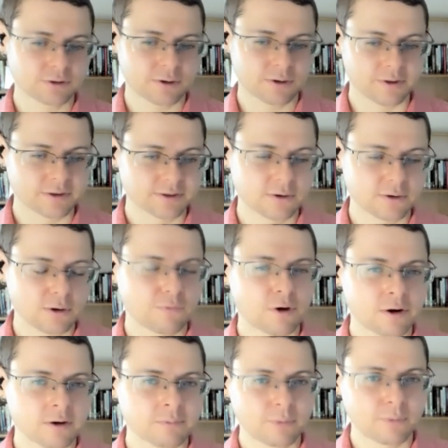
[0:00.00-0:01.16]
donuts and go for
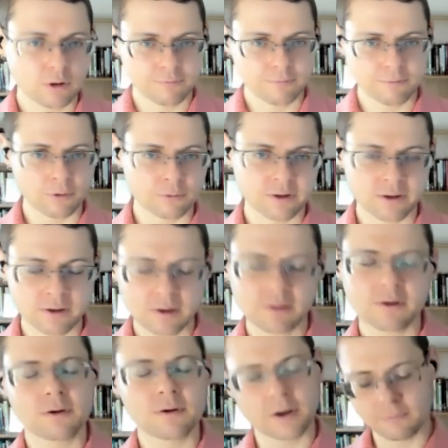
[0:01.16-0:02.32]
a bowl of fruit that another
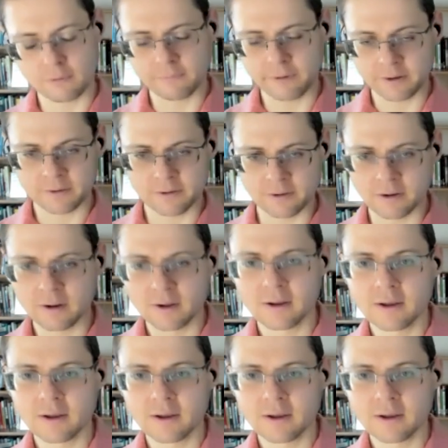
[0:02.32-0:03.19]
grateful vendor